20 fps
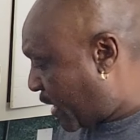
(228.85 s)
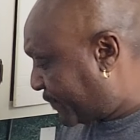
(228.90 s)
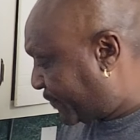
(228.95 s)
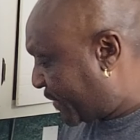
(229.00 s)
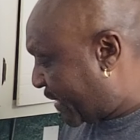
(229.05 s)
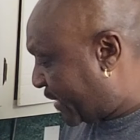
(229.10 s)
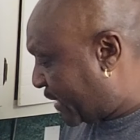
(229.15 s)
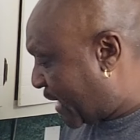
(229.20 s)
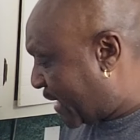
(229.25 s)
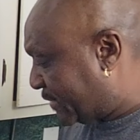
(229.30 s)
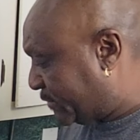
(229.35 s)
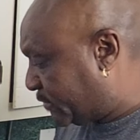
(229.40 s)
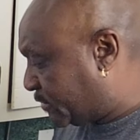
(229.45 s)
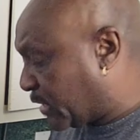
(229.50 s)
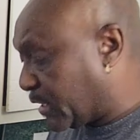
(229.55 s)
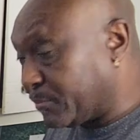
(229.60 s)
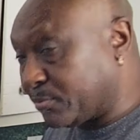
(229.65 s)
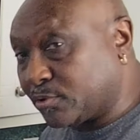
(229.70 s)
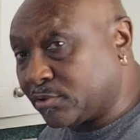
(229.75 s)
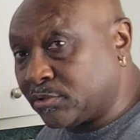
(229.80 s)
I think, a
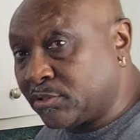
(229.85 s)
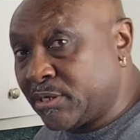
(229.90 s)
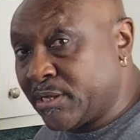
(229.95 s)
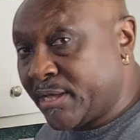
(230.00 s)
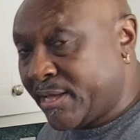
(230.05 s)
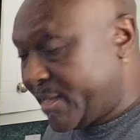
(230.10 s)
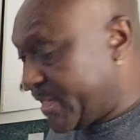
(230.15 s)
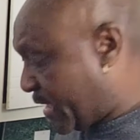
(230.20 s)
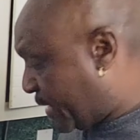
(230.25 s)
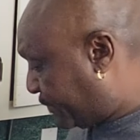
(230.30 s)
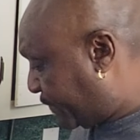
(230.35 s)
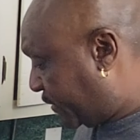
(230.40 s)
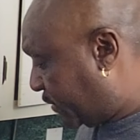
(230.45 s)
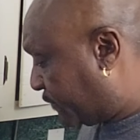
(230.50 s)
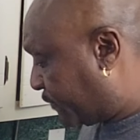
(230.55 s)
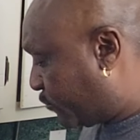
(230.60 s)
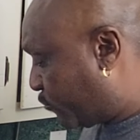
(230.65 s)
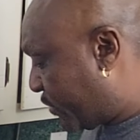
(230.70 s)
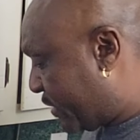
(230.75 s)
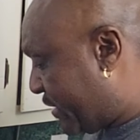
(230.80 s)
double helping
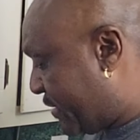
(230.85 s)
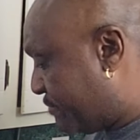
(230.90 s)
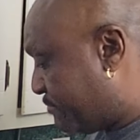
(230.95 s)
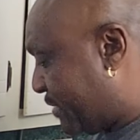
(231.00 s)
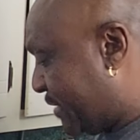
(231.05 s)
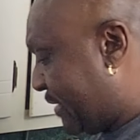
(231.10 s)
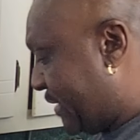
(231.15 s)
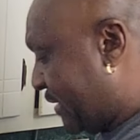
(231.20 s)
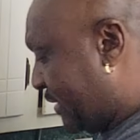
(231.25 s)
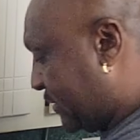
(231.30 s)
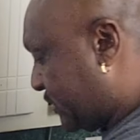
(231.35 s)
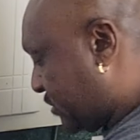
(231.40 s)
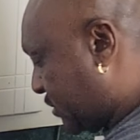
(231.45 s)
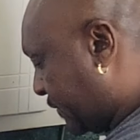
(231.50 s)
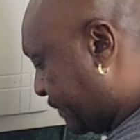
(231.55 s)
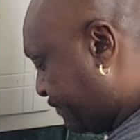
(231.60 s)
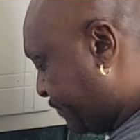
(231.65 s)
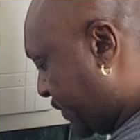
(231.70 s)
of green beans.